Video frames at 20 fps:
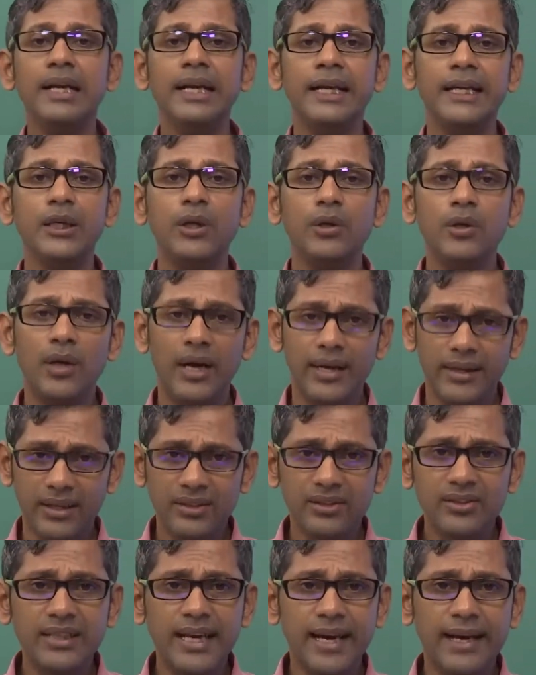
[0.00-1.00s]
you have to
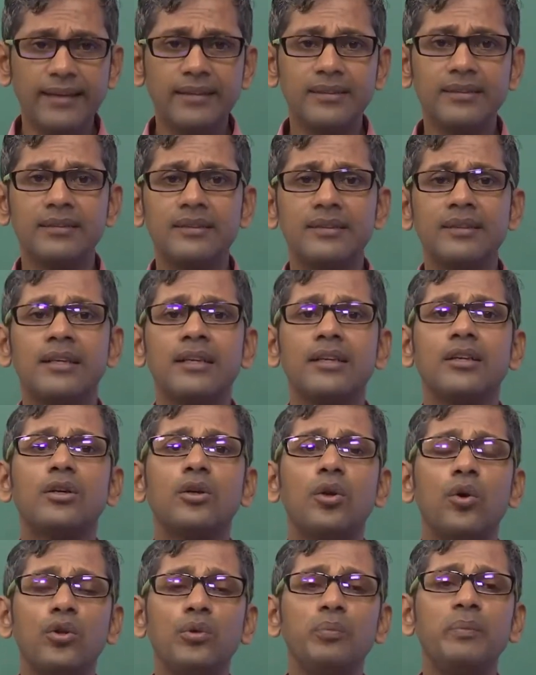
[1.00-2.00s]
understand
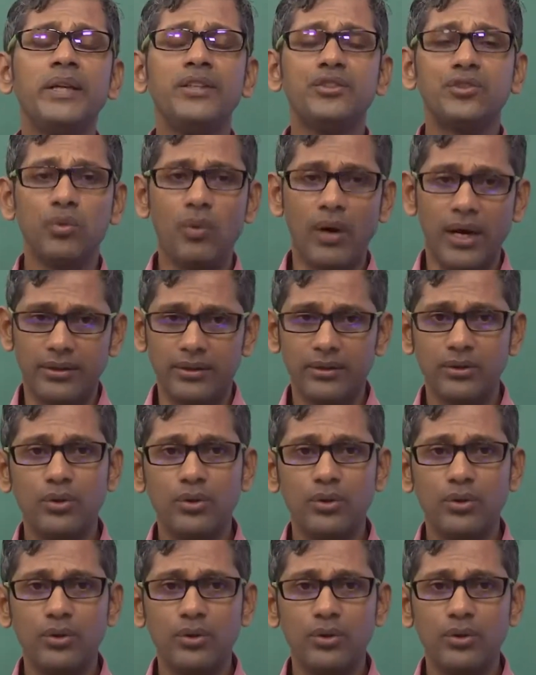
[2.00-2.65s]
growth means what?